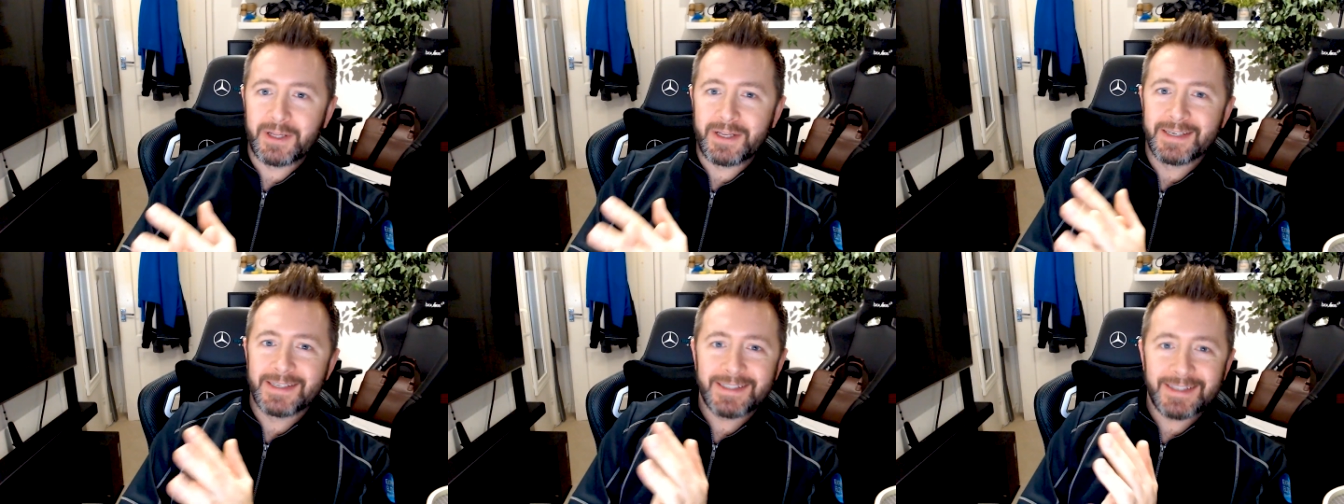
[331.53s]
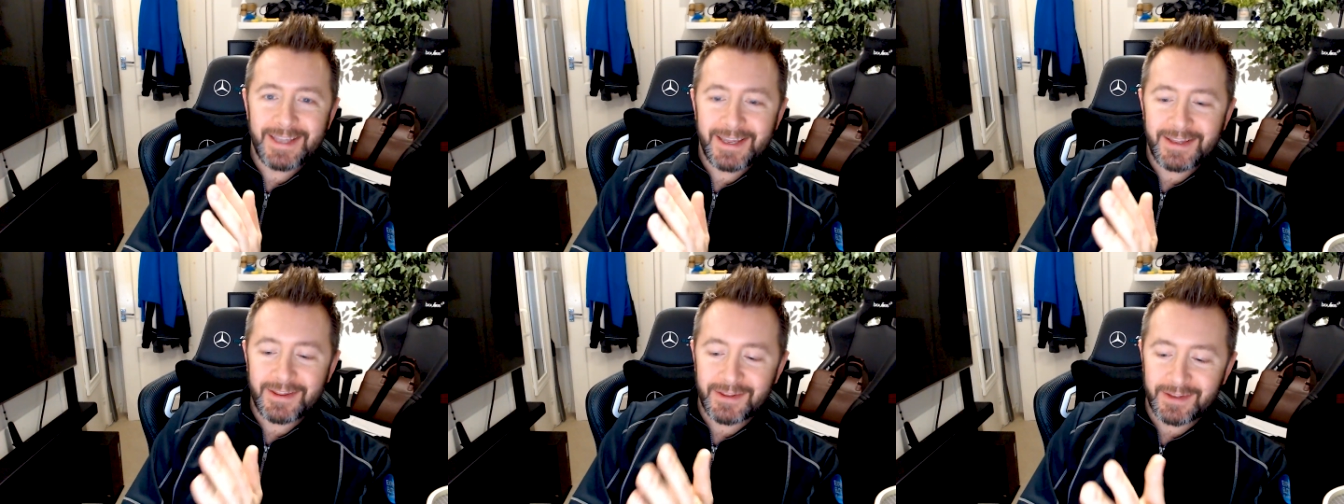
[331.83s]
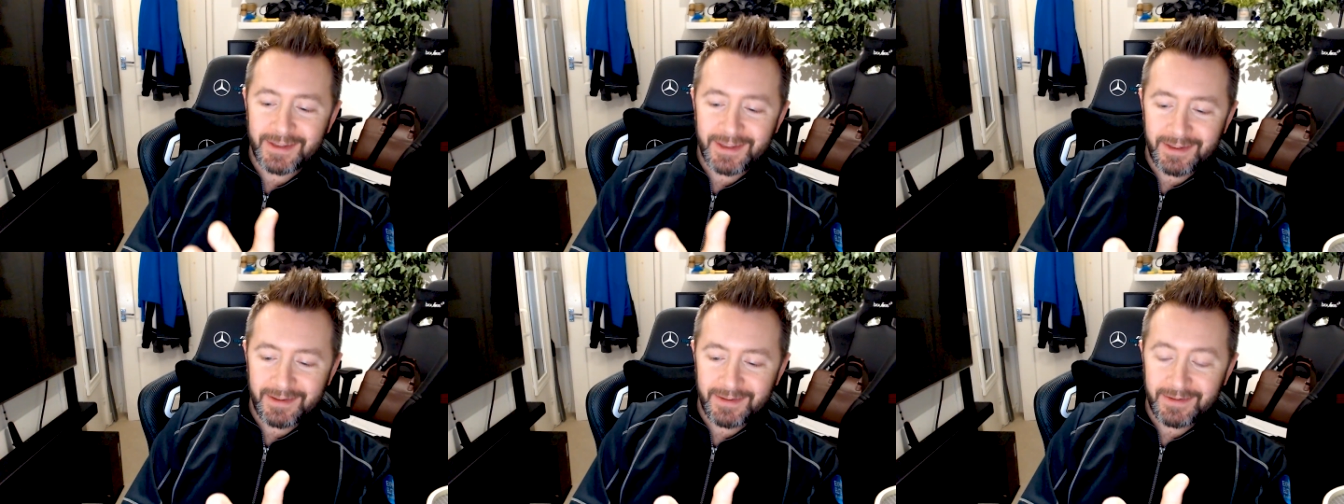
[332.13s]
because they're
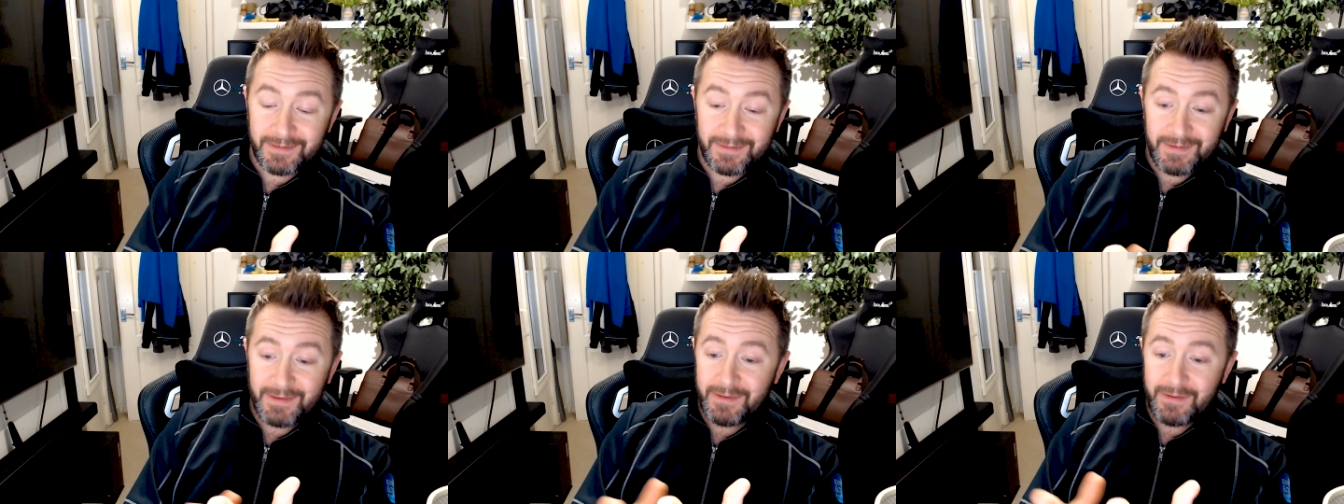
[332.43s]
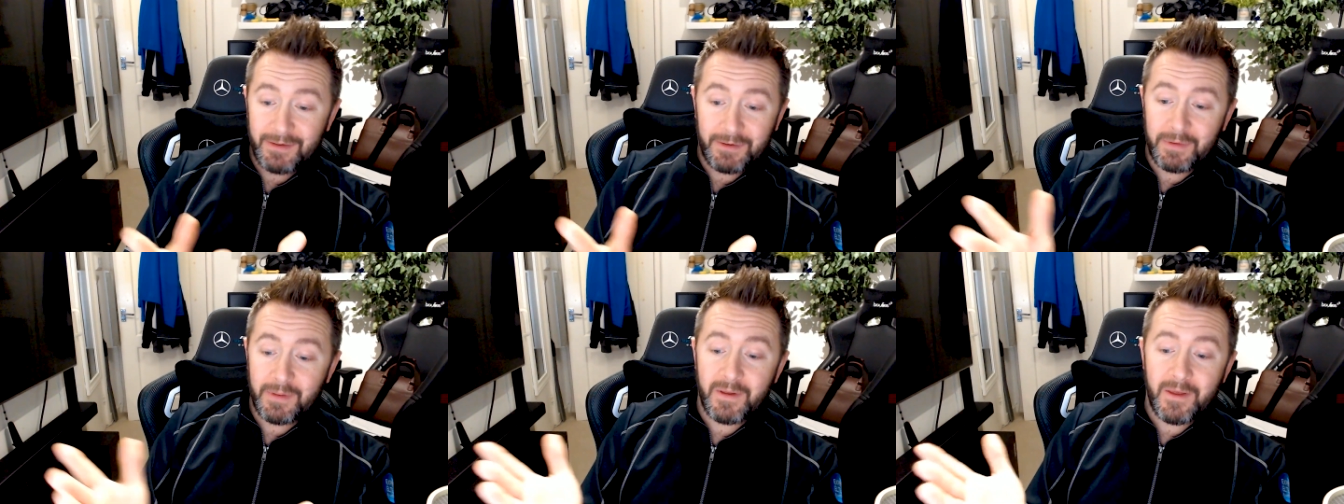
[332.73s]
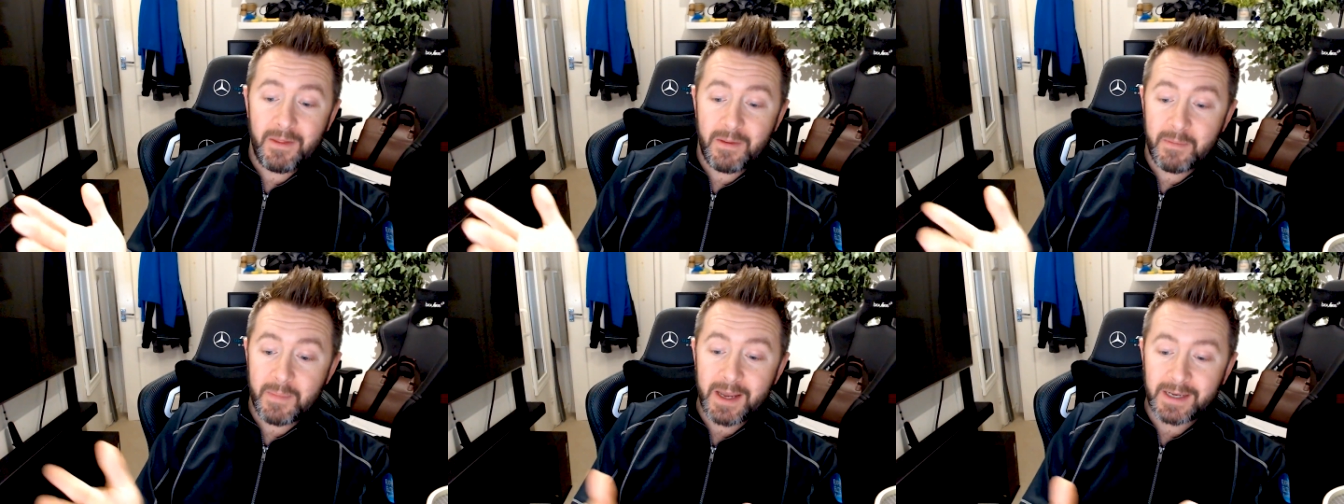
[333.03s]

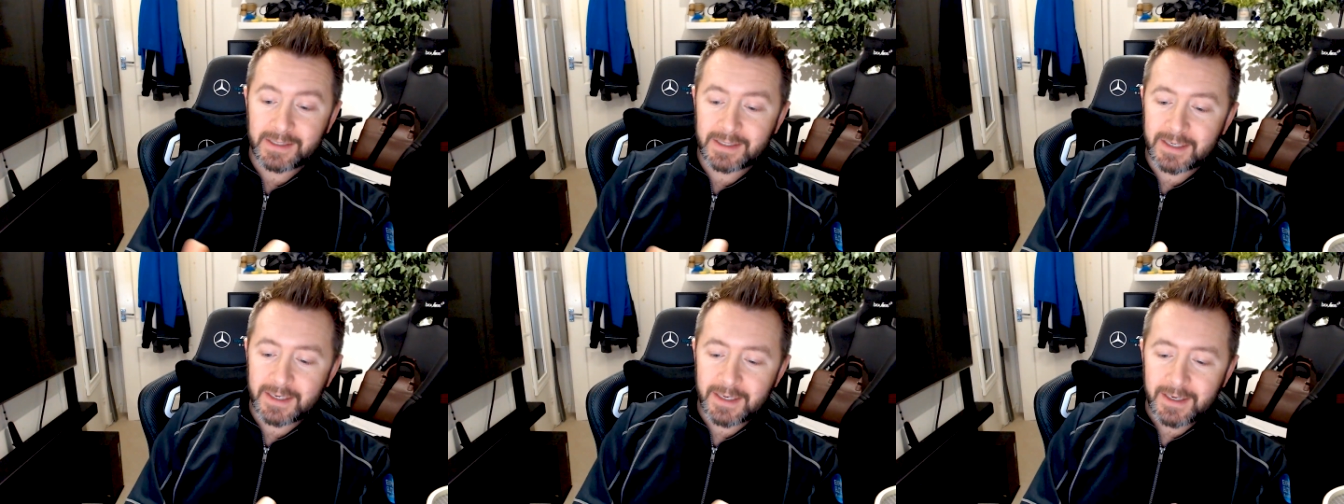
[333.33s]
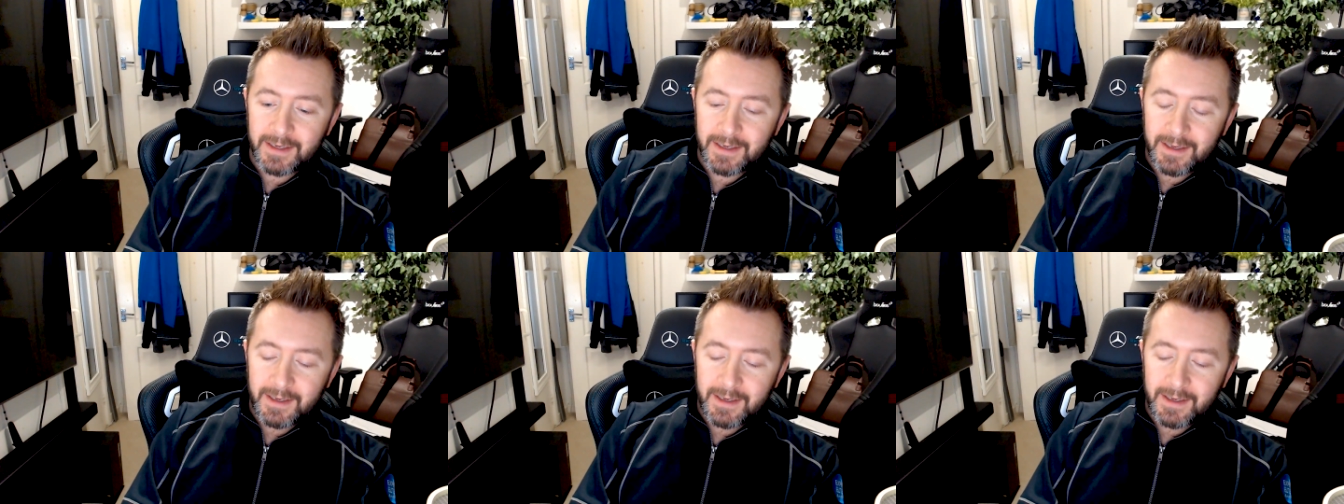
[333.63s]
the best.